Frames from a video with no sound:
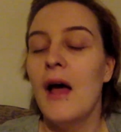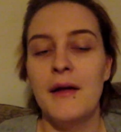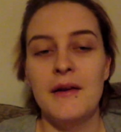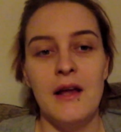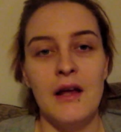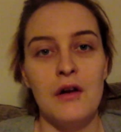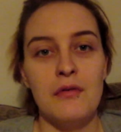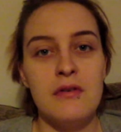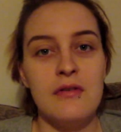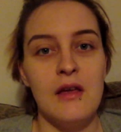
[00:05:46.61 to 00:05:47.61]
And then
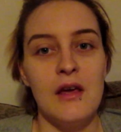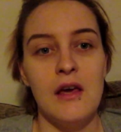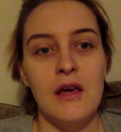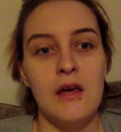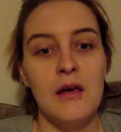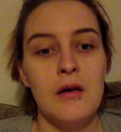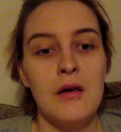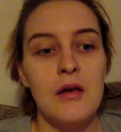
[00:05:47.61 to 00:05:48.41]
obviously